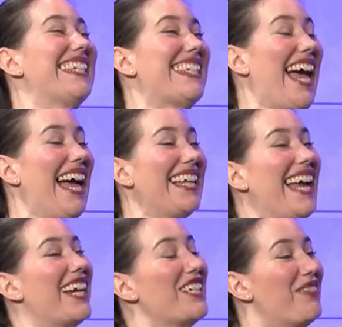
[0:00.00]
Exactly.
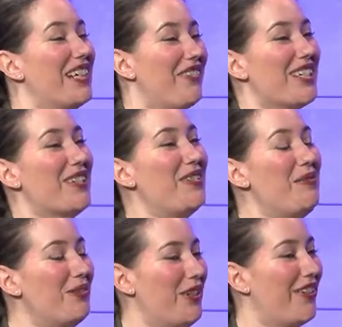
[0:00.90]
Actually, one of our school
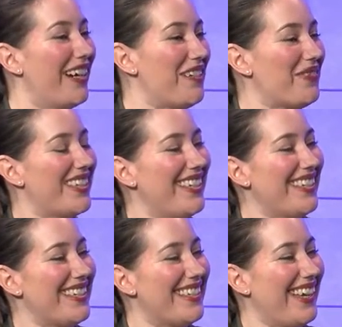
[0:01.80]
programs
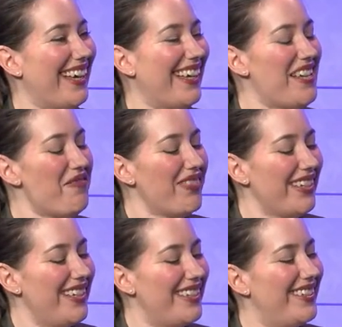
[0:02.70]
is
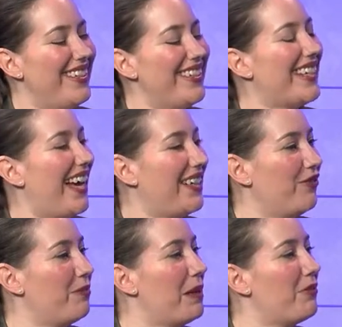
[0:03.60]
entitled
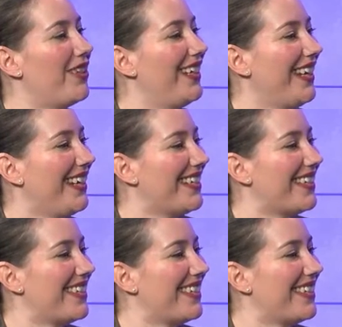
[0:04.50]
Remember the Ladies.